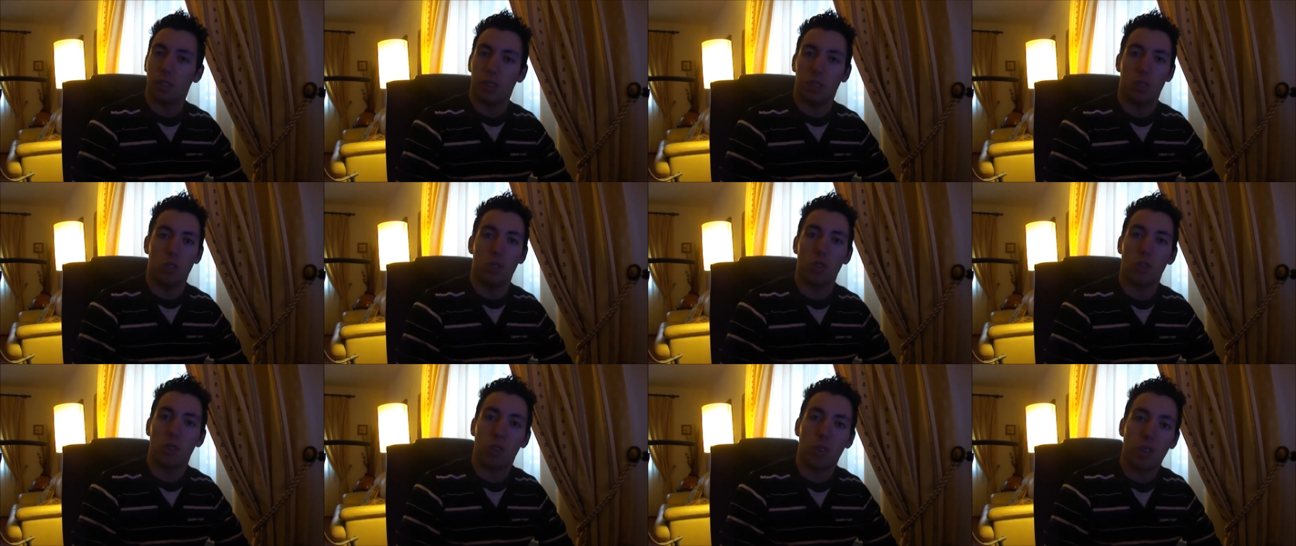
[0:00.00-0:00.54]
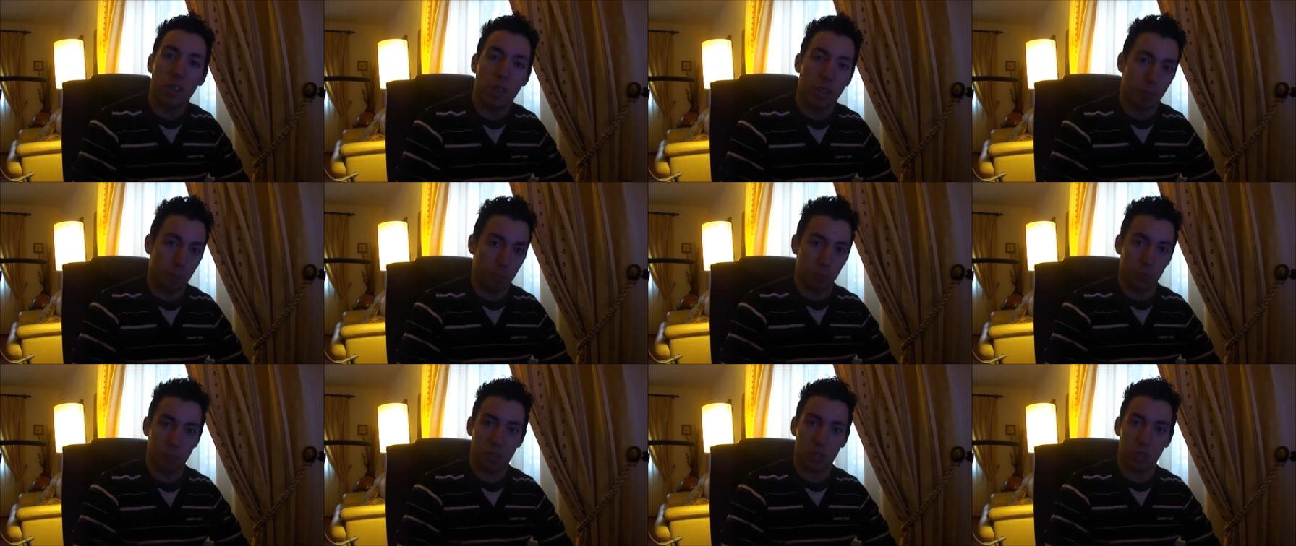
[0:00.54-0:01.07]
is your
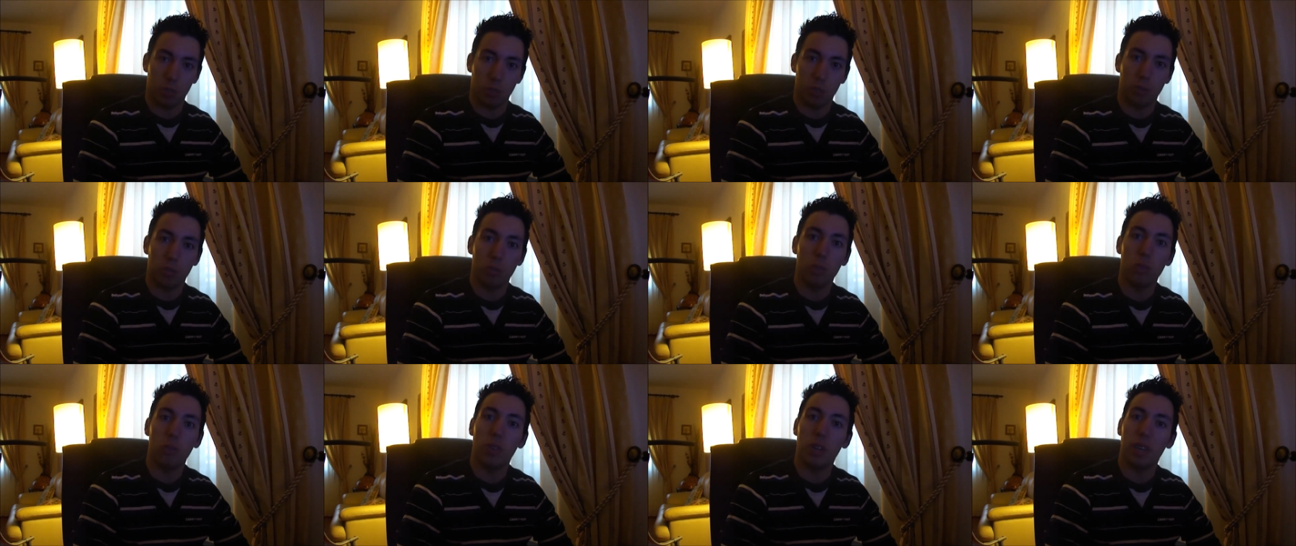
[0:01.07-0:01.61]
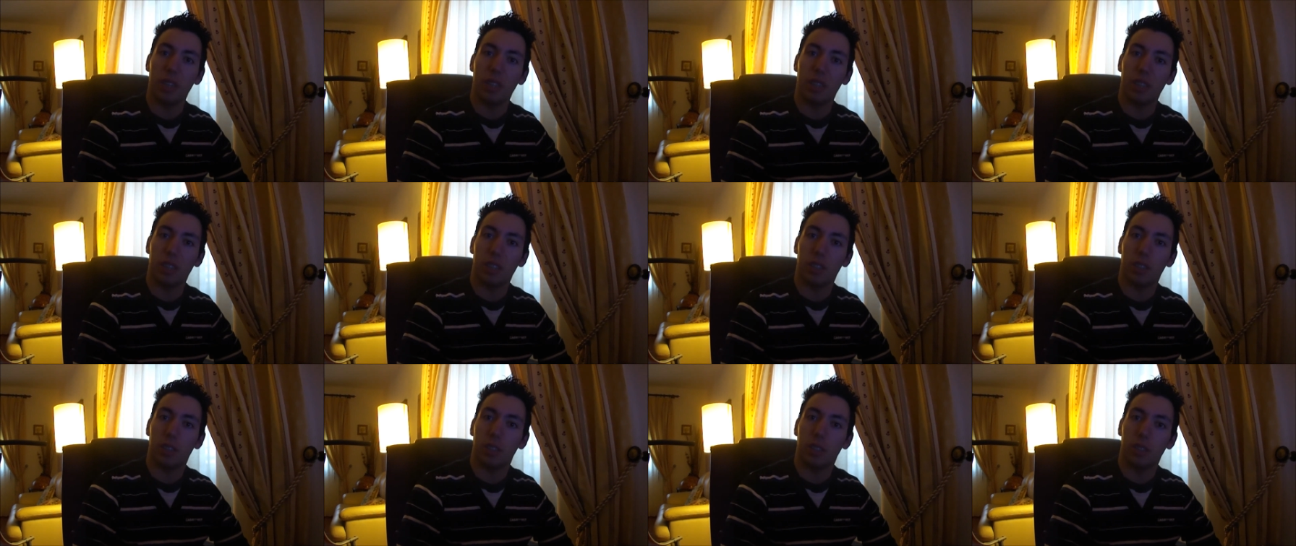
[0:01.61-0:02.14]
RAM, so if you're
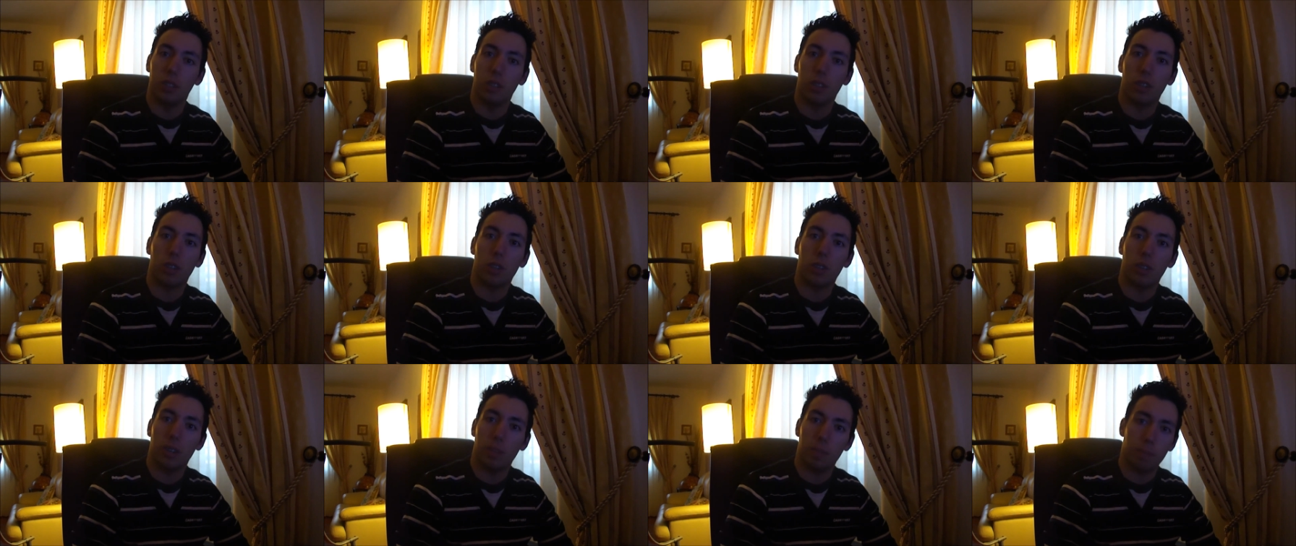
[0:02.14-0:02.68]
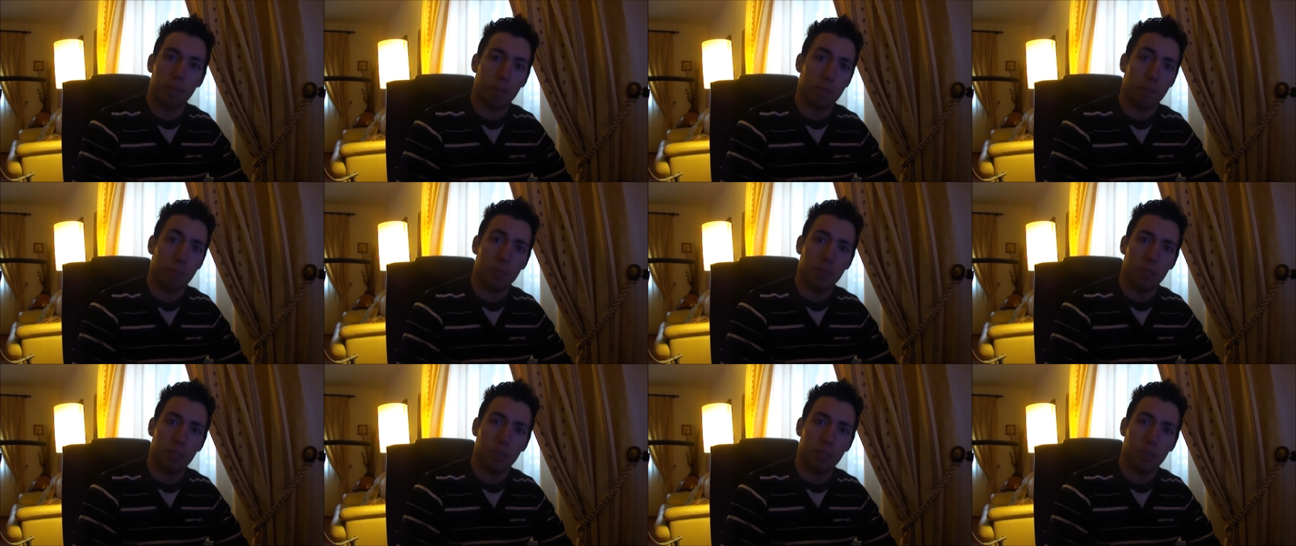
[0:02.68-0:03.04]
running your RAM